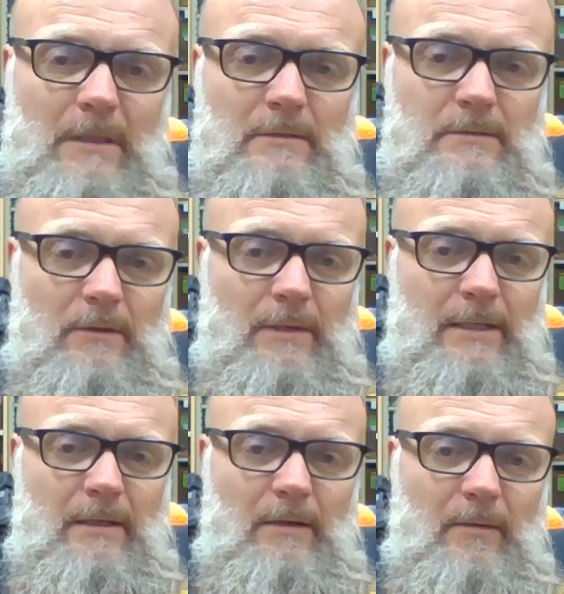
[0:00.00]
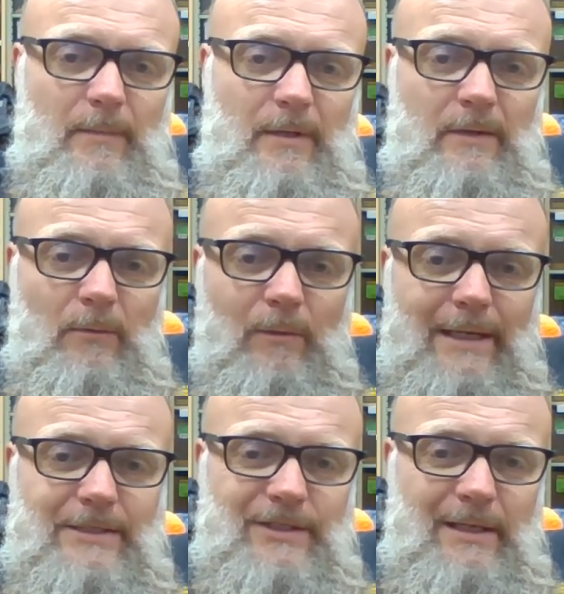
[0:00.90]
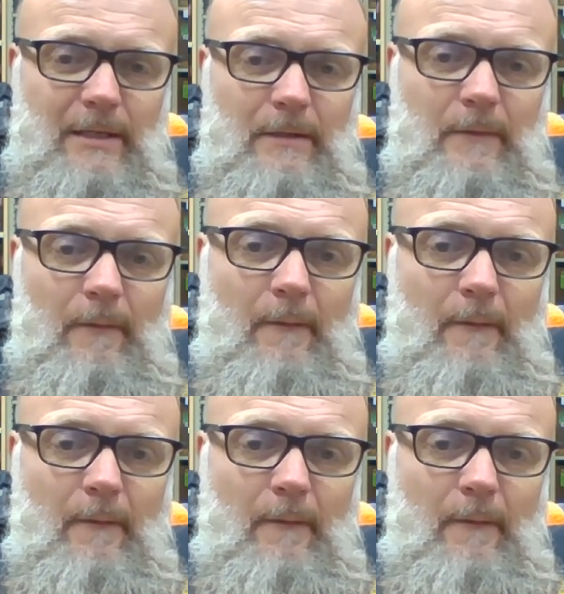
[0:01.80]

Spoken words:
So right now, I brought in the white Jetta,